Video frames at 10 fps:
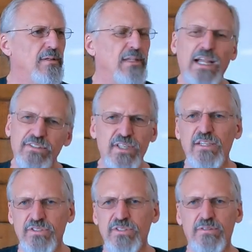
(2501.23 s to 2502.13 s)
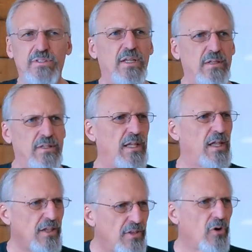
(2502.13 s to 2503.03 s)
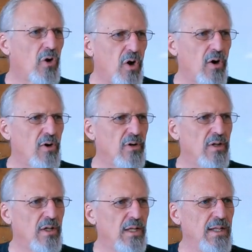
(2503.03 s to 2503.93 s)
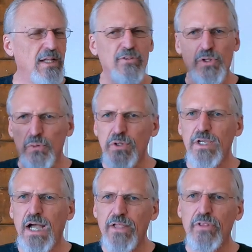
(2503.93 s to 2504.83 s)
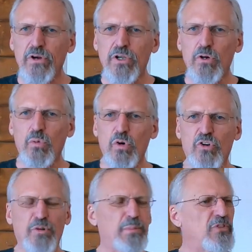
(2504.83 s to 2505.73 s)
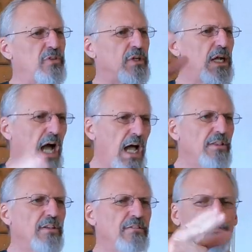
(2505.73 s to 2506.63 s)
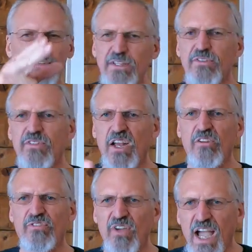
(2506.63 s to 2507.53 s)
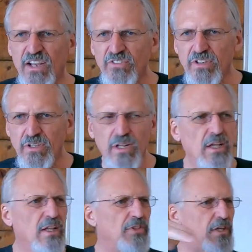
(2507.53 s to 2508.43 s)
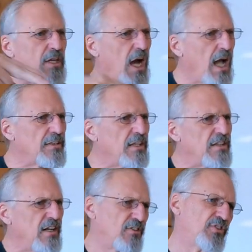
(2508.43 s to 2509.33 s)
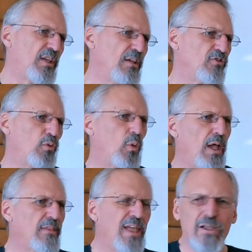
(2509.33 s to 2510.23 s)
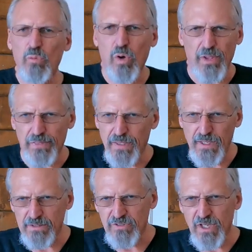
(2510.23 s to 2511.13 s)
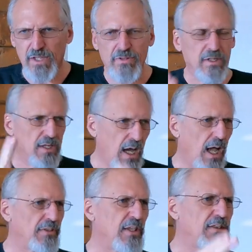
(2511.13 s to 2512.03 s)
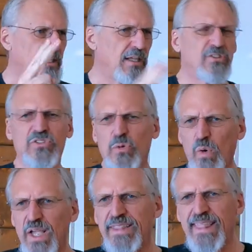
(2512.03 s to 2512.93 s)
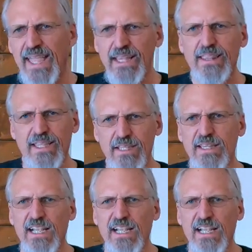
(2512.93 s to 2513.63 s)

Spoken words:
That says that in their heart, the only God they're going to worship is the God that fits their fashion. The God that does things the way they want things done. The God that thinks the way they think.